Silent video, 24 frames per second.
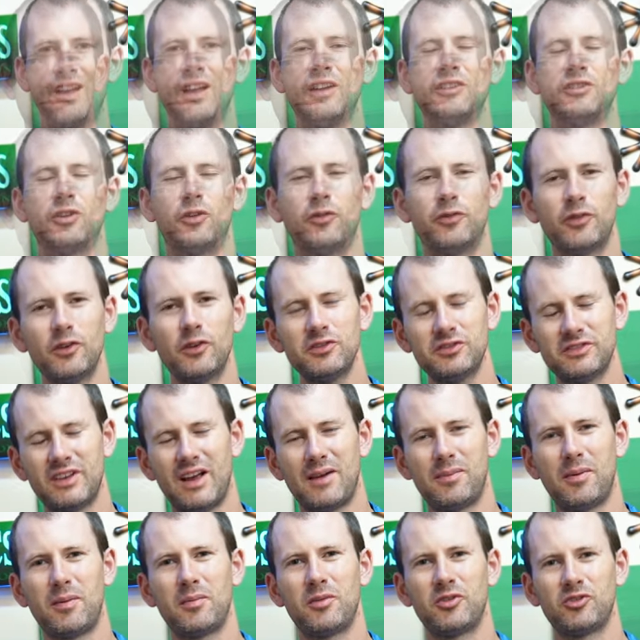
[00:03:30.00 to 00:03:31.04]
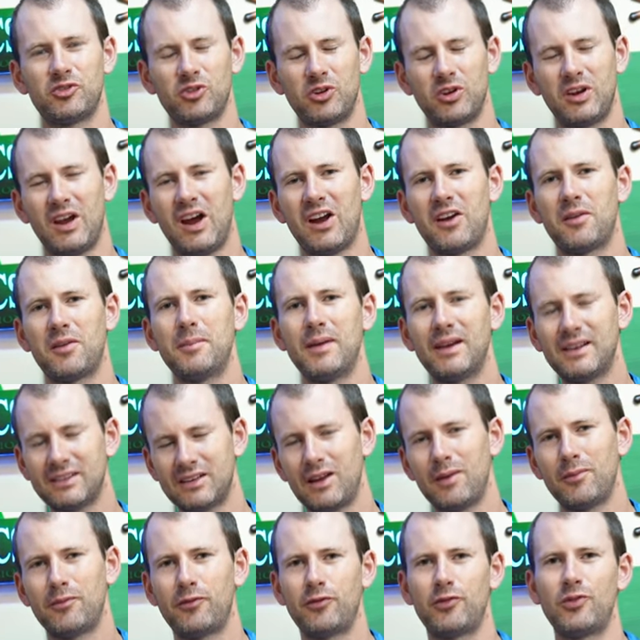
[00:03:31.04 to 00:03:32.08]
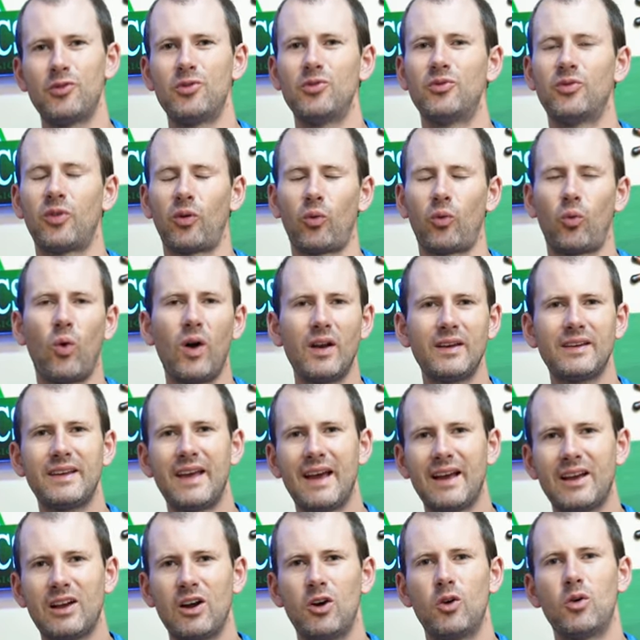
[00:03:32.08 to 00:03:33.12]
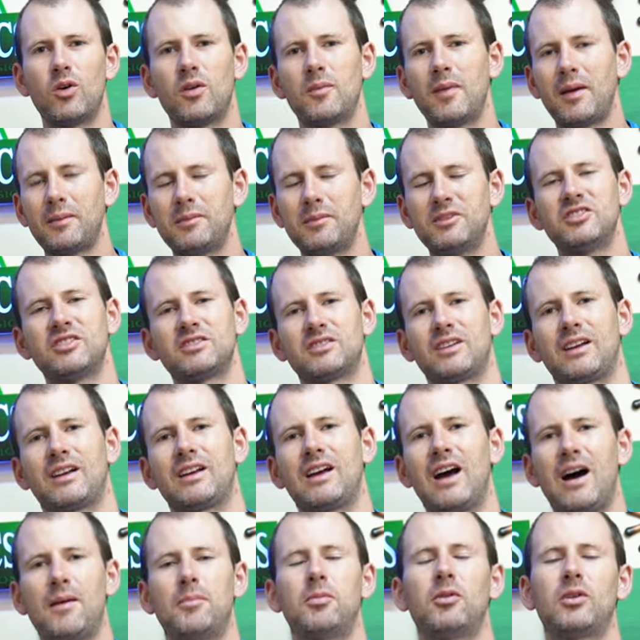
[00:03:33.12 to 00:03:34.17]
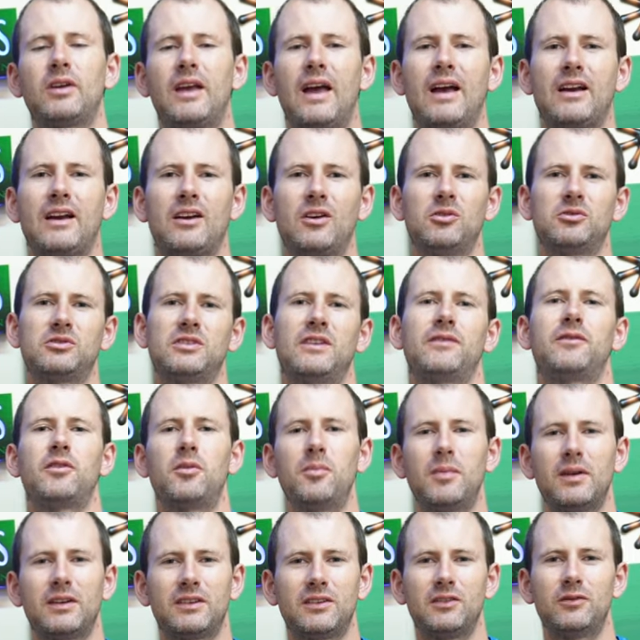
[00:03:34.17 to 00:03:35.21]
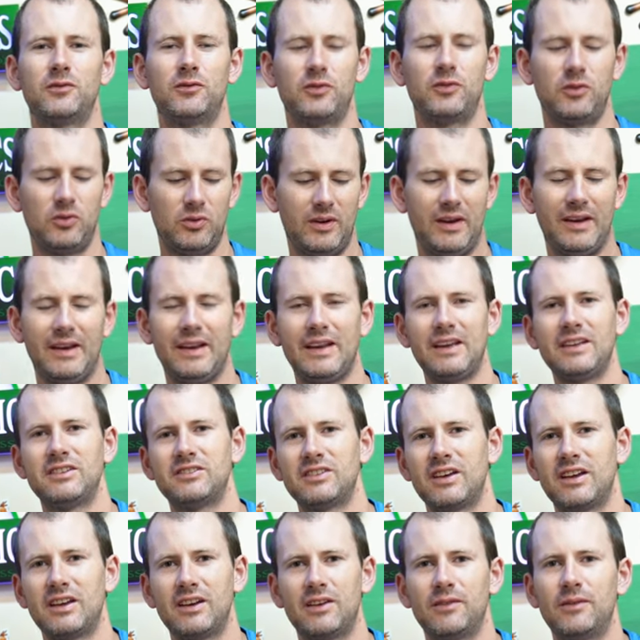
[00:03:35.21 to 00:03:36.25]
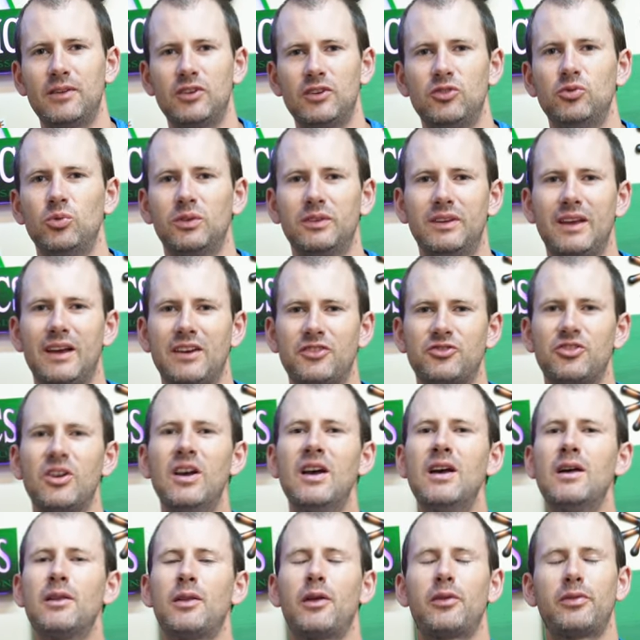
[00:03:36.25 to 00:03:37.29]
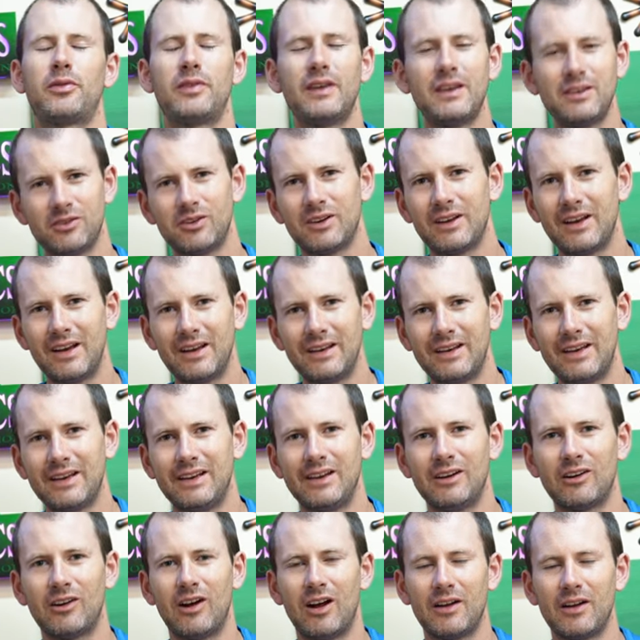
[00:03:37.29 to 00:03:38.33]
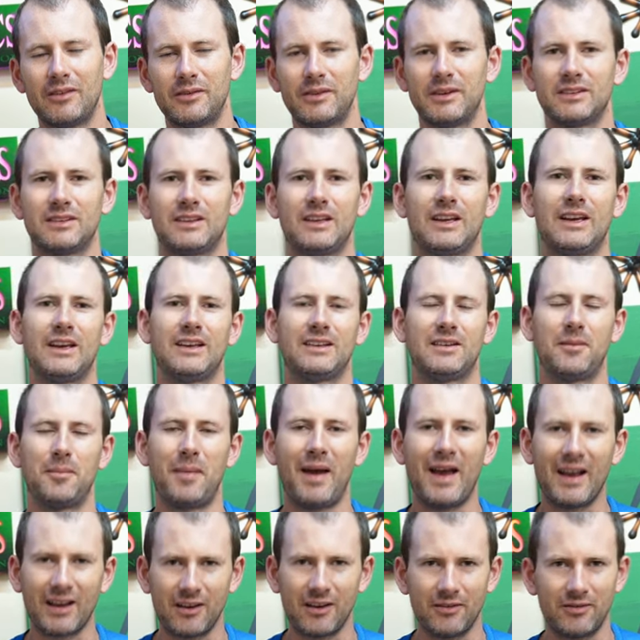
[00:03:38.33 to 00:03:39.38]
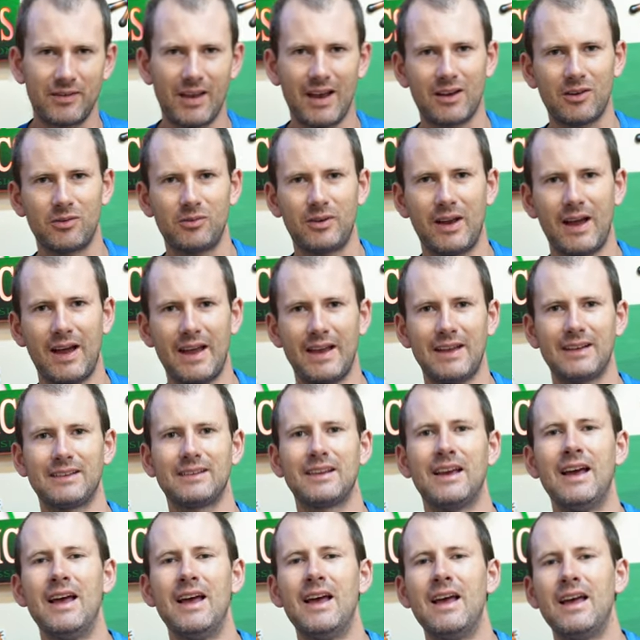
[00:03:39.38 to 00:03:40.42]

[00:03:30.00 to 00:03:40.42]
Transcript: So first up, I'm going to show you how to mix up food for one gecko or maybe just a couple geckos if you're mixing food in each individual dish. The things you're going to need here, obviously, is a bag of gecko diet,